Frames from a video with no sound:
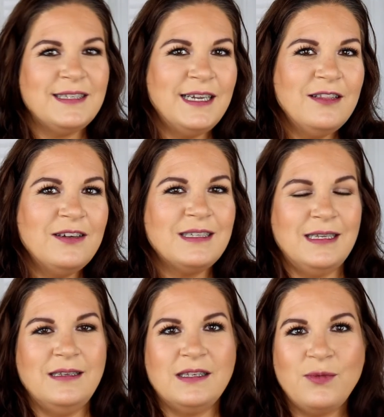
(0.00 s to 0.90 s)
seeing looks
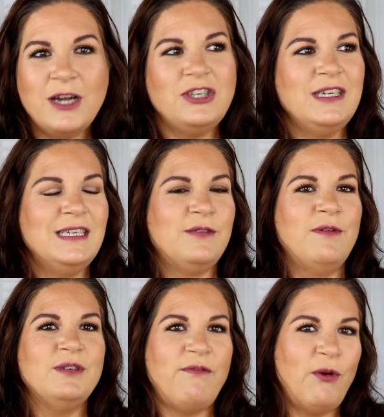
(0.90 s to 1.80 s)
and swatches
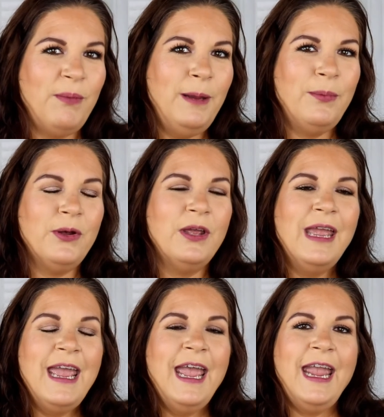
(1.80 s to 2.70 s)
from different people,
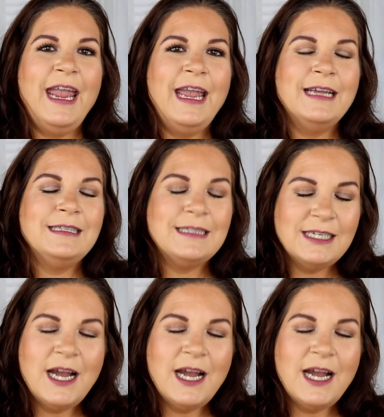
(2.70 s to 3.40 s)
and the